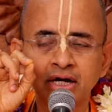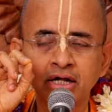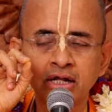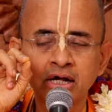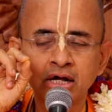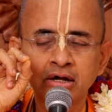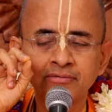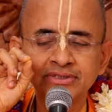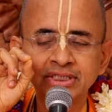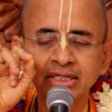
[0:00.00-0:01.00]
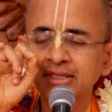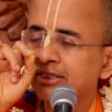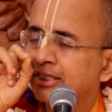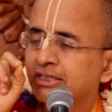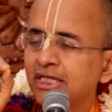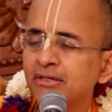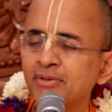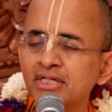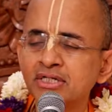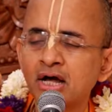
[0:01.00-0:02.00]
Dhyana, Vastita Tadgate,
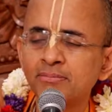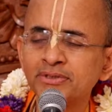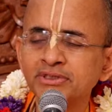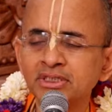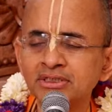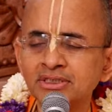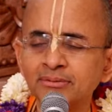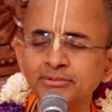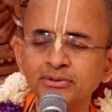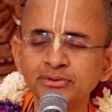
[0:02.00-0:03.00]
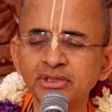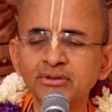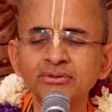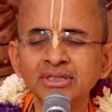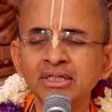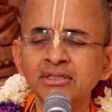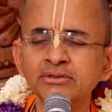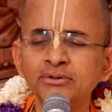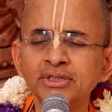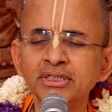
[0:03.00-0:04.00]
Manasa, Pashyantiyam Yogino.
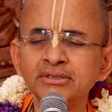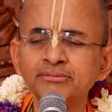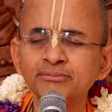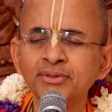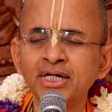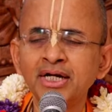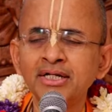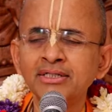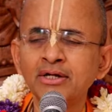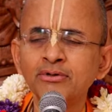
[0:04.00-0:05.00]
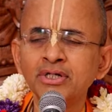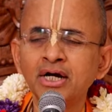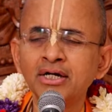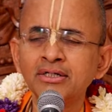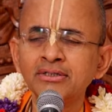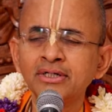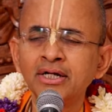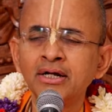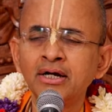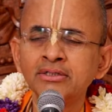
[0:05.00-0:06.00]
Yogis meditate in their own heart
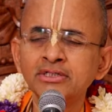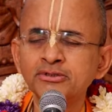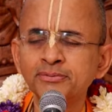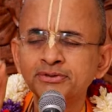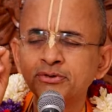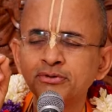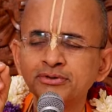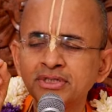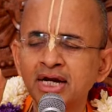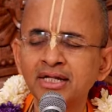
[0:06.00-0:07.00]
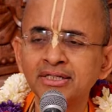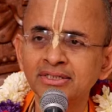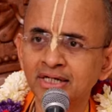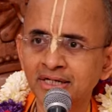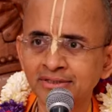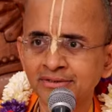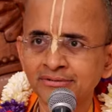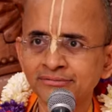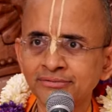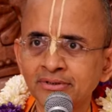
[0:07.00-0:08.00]
uh, on the super soul who is standing in the heart.
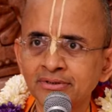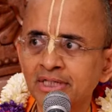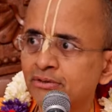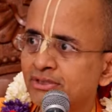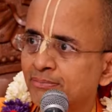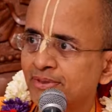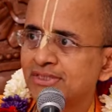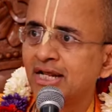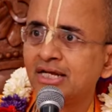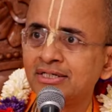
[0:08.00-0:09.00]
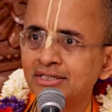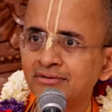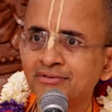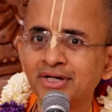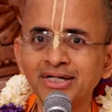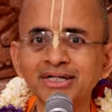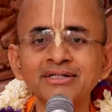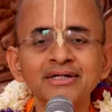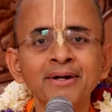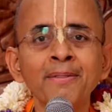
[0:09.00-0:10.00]
They know the personality of
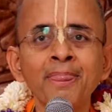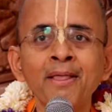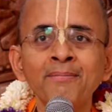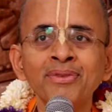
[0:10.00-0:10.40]
Godhead. Huh?